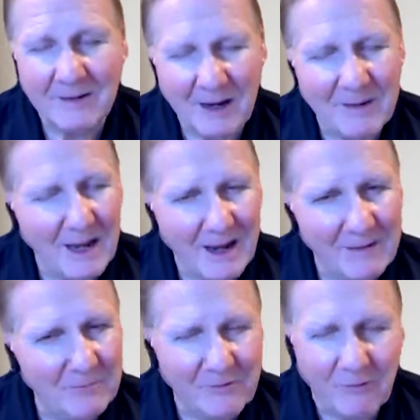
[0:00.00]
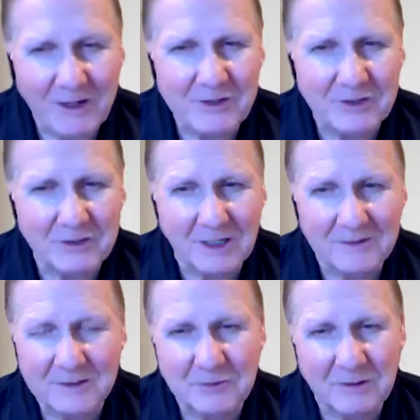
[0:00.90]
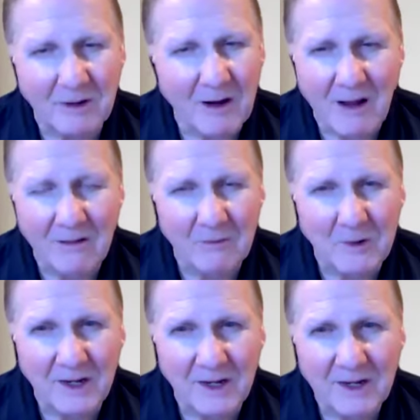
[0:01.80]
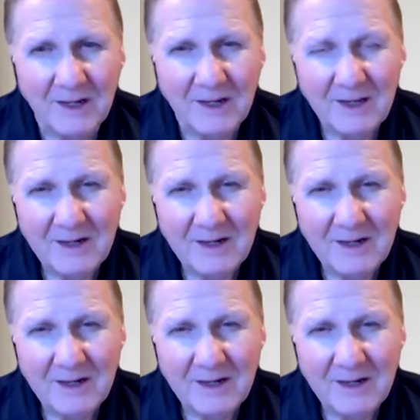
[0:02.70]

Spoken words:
I'm with Rachel on this one all the way.